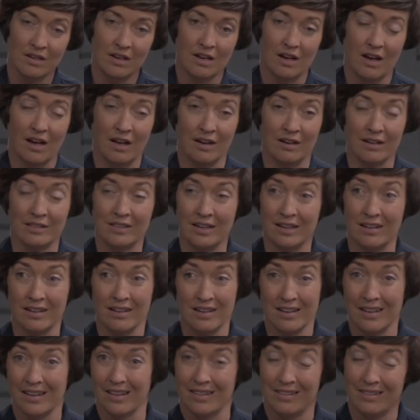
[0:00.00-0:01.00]
And I think
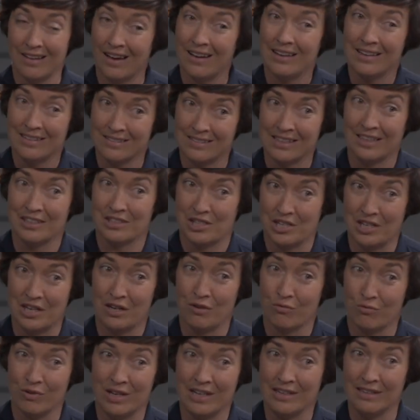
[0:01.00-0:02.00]
that is actually a
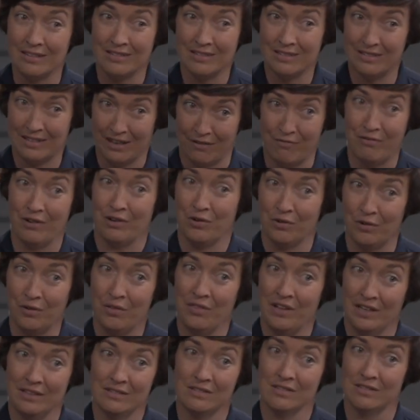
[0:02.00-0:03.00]
really difficult
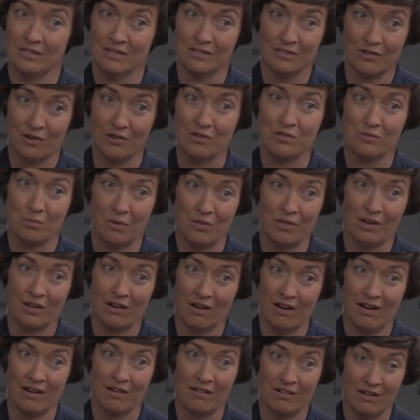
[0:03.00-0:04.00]
thing to discuss with the
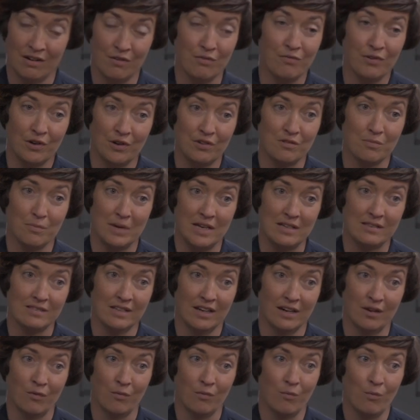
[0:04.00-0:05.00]
client in a first
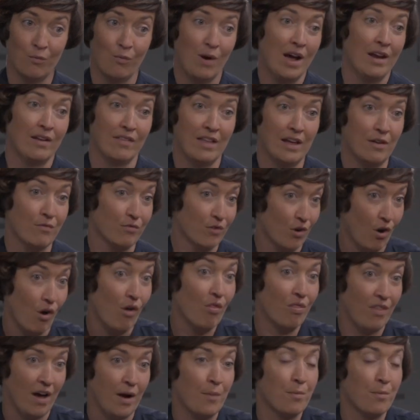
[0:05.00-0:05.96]
meeting when they've got that